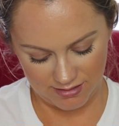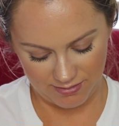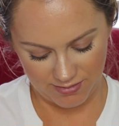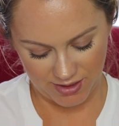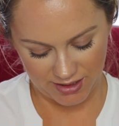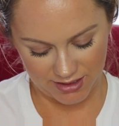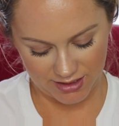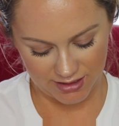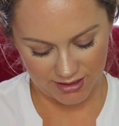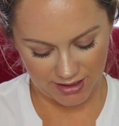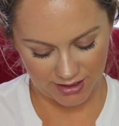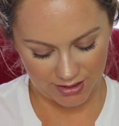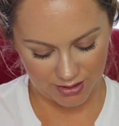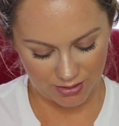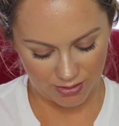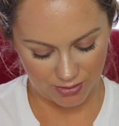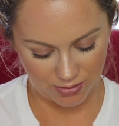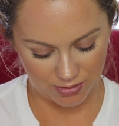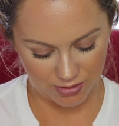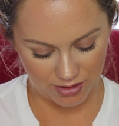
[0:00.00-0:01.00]
This is like
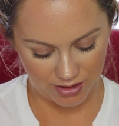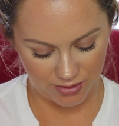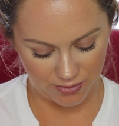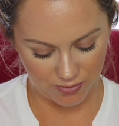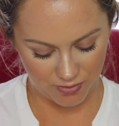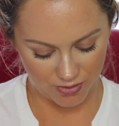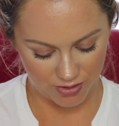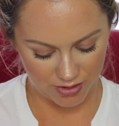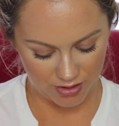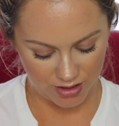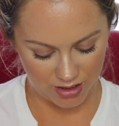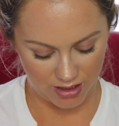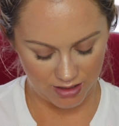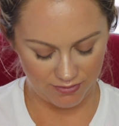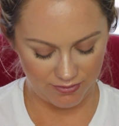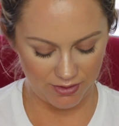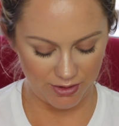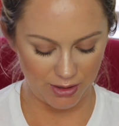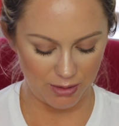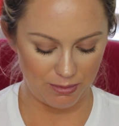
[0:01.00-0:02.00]
totally worn
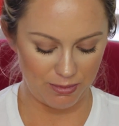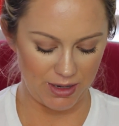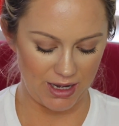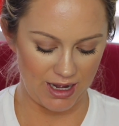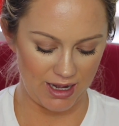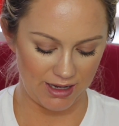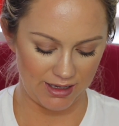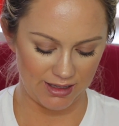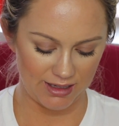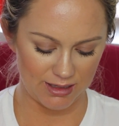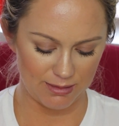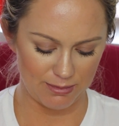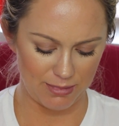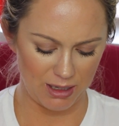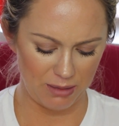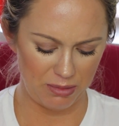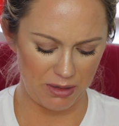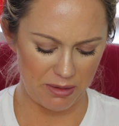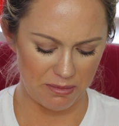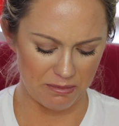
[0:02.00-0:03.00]
off on the back. This
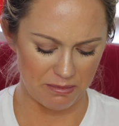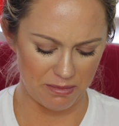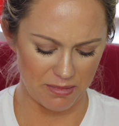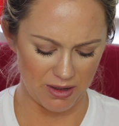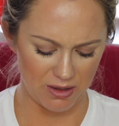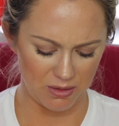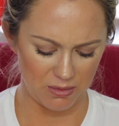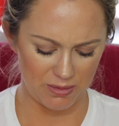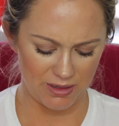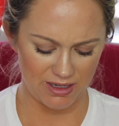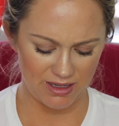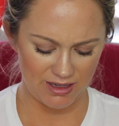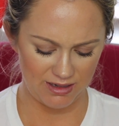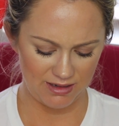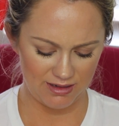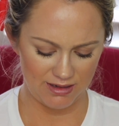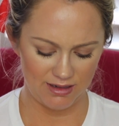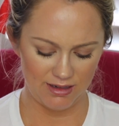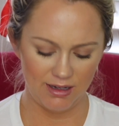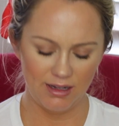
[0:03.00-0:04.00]
might be
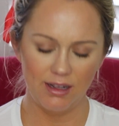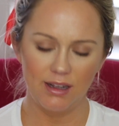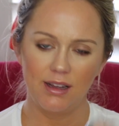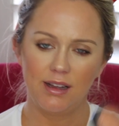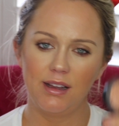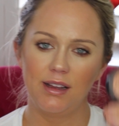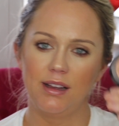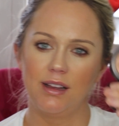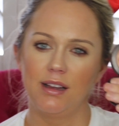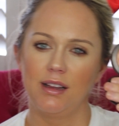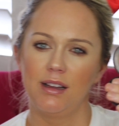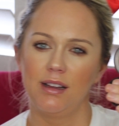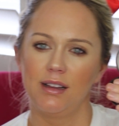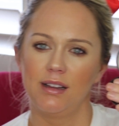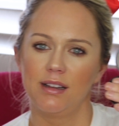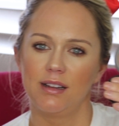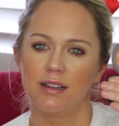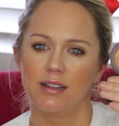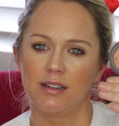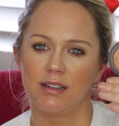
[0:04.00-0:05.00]
Melba.
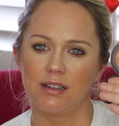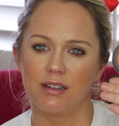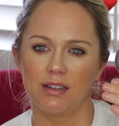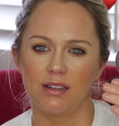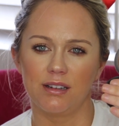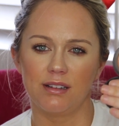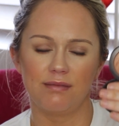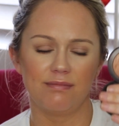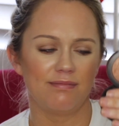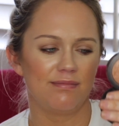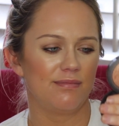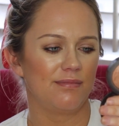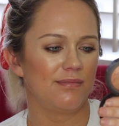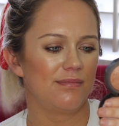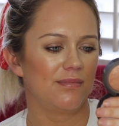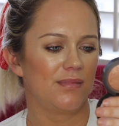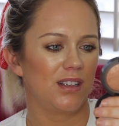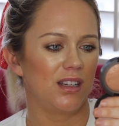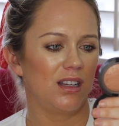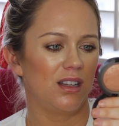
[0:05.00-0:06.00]

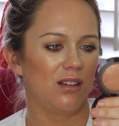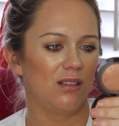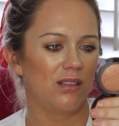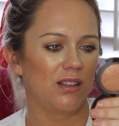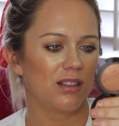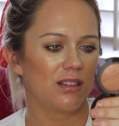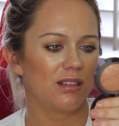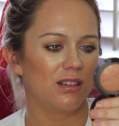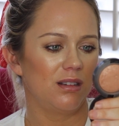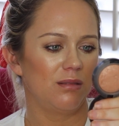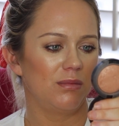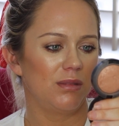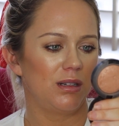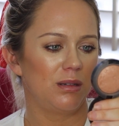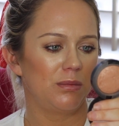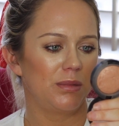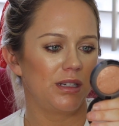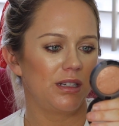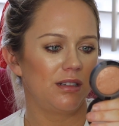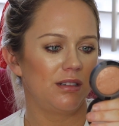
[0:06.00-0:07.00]
No, that's not
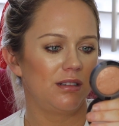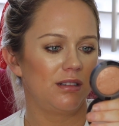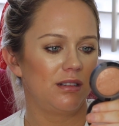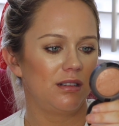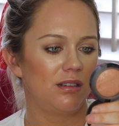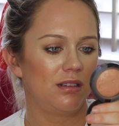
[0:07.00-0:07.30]
Melba.